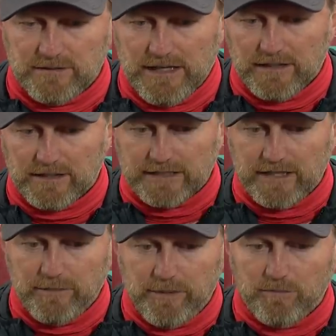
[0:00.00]
get
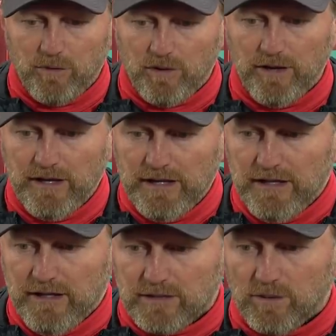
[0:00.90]
a little bit more
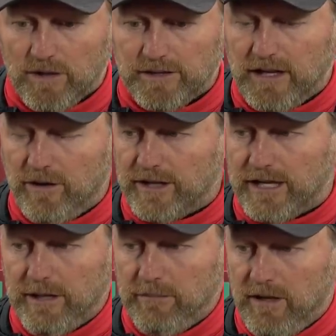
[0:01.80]
quality in our
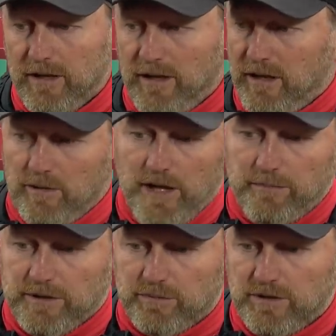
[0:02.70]
game. Yeah,
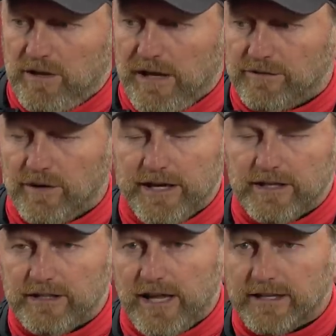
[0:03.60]
but we have to
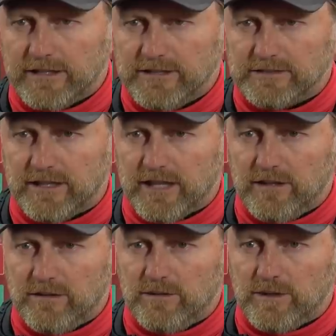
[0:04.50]
handle it like it is, and
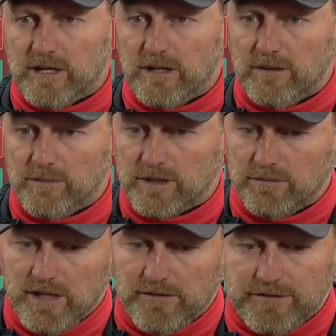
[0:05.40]
then
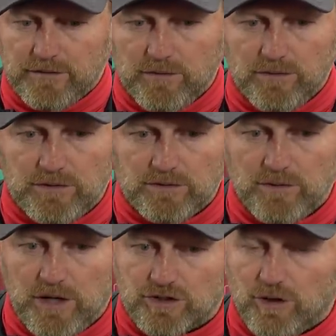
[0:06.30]
we have to
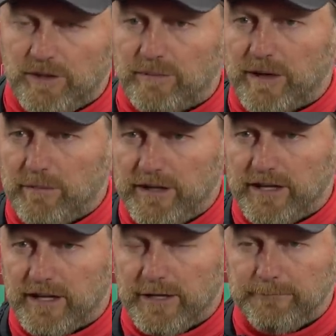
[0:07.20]
do our job in the Premier
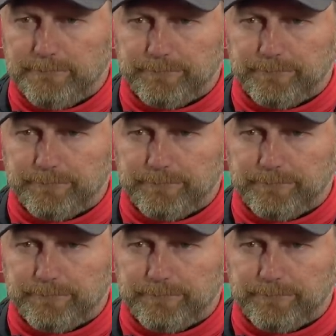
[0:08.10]
League again.